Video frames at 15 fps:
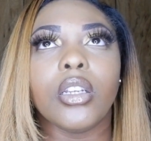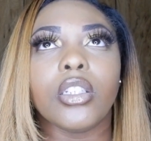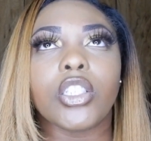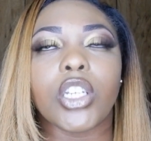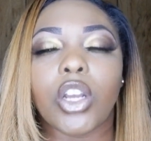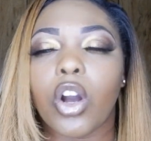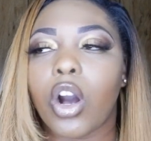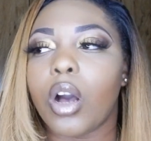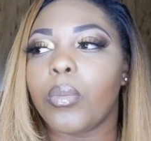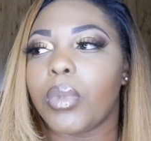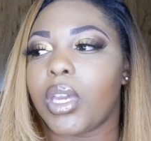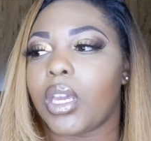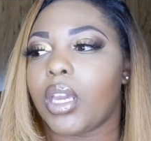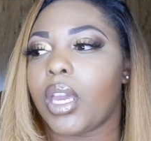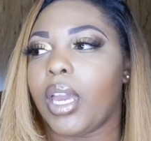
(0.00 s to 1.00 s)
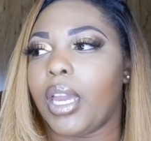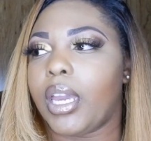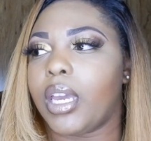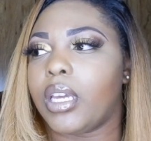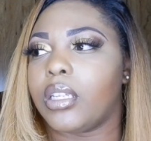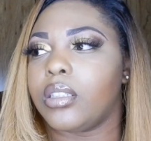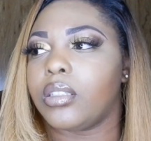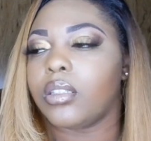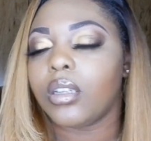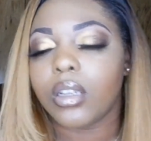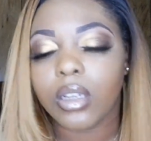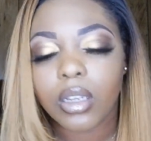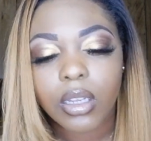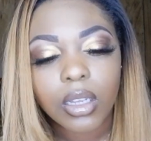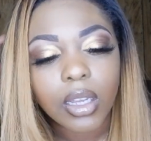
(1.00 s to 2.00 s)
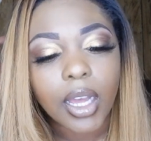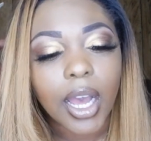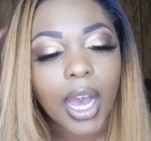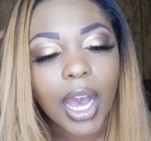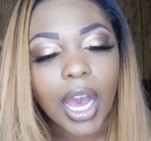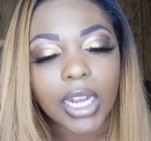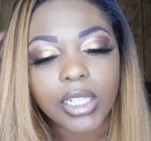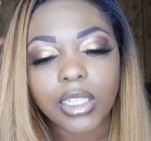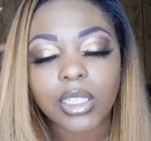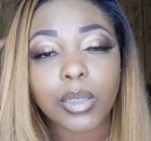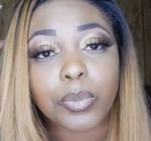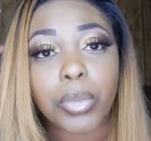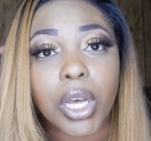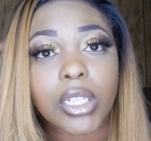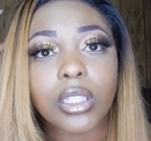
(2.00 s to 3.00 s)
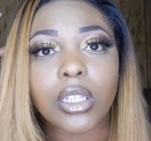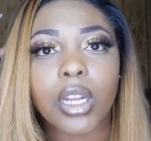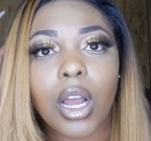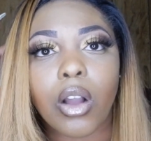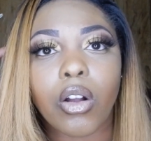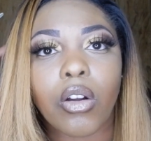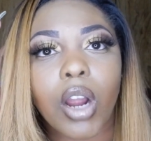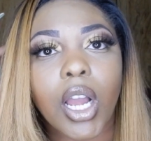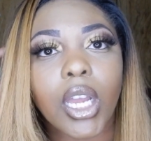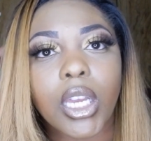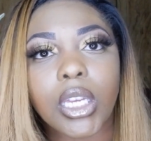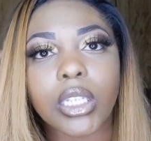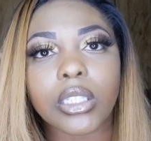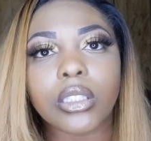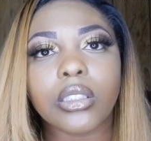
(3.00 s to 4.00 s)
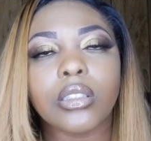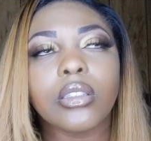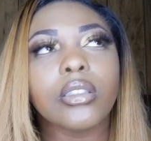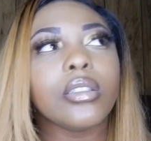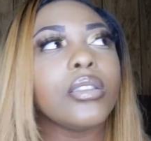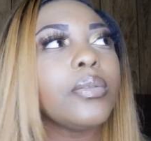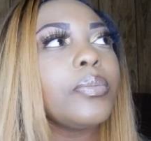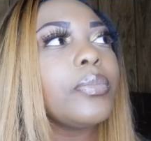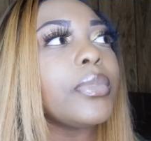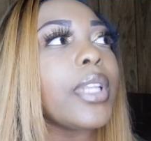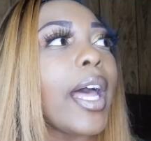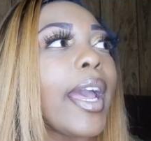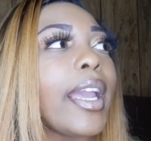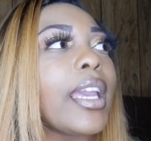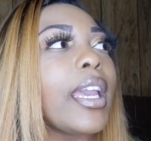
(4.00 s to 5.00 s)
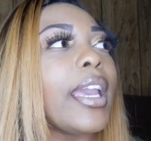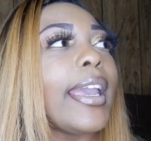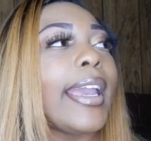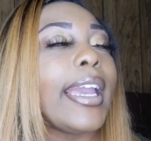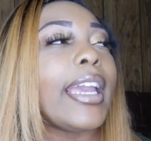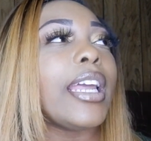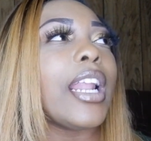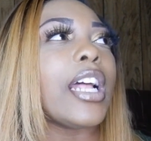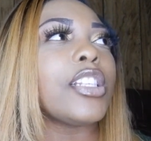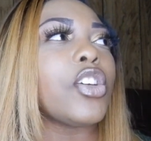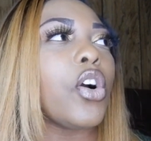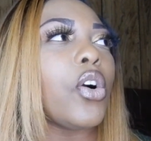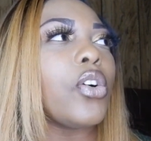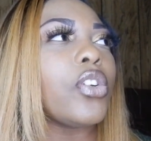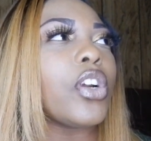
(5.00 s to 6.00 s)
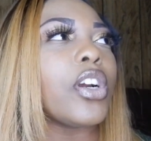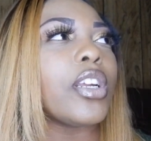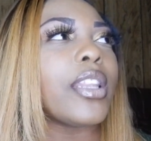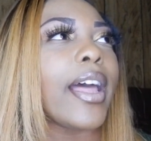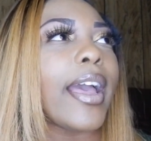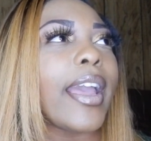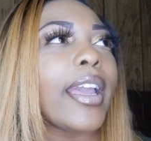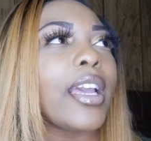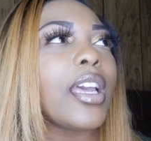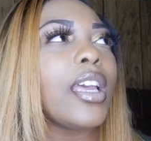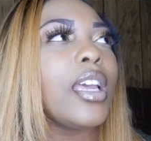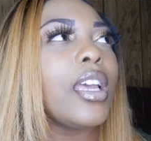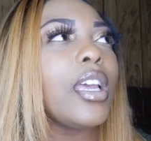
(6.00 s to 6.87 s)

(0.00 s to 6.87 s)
she called me, and I just busted out crying, like, and I told her, like,